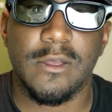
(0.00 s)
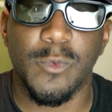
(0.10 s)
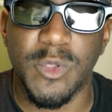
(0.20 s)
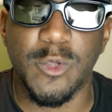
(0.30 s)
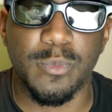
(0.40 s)

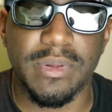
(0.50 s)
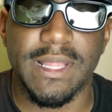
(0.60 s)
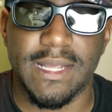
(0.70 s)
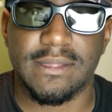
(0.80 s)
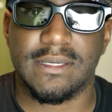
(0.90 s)
when you
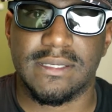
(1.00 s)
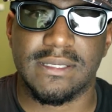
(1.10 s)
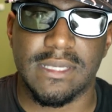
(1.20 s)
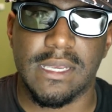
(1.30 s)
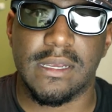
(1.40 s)
plant this
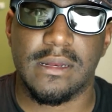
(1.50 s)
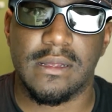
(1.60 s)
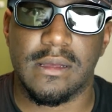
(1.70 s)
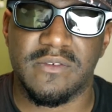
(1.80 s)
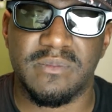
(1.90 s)
seed
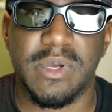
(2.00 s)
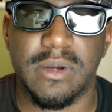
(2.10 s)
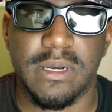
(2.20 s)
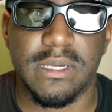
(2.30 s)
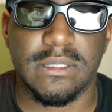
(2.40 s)
of
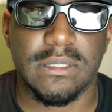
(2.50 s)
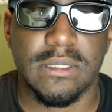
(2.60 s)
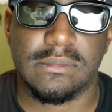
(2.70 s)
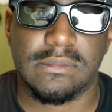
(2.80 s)
bitterness?